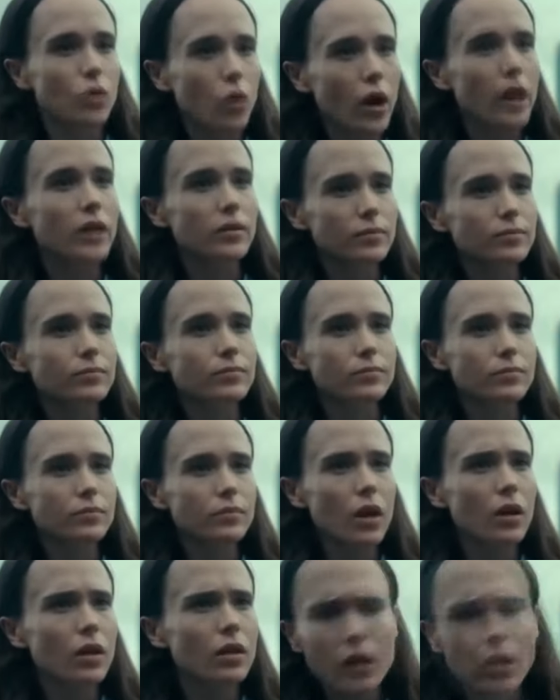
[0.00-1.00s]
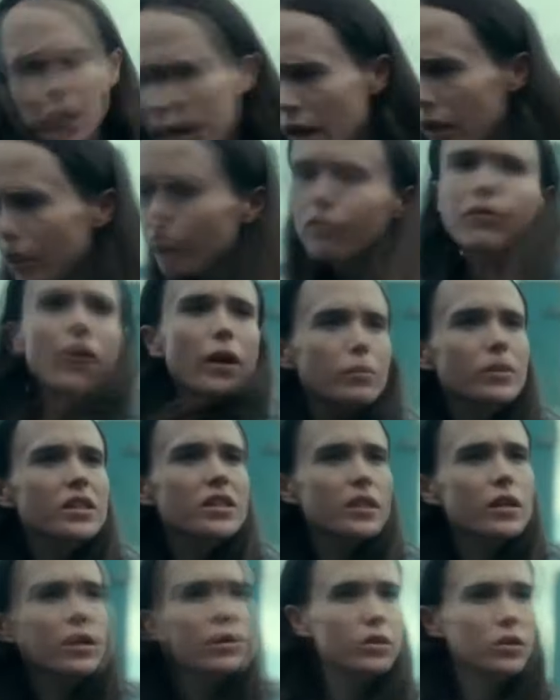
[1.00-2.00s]
Great. Are there any other family
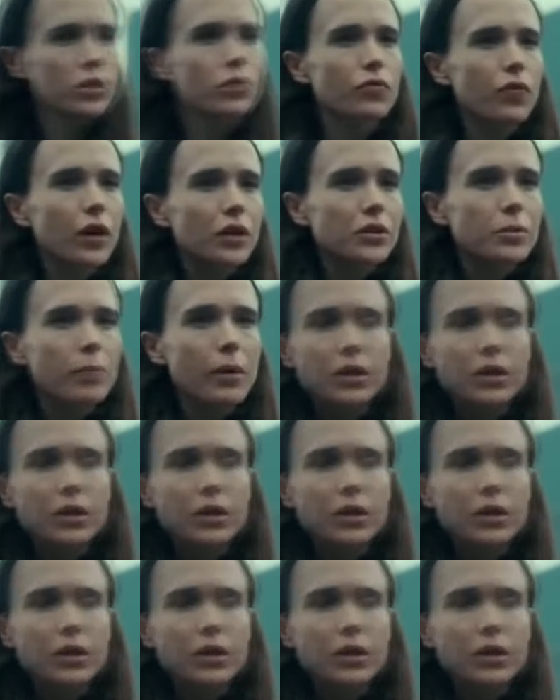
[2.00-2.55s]
secrets you failed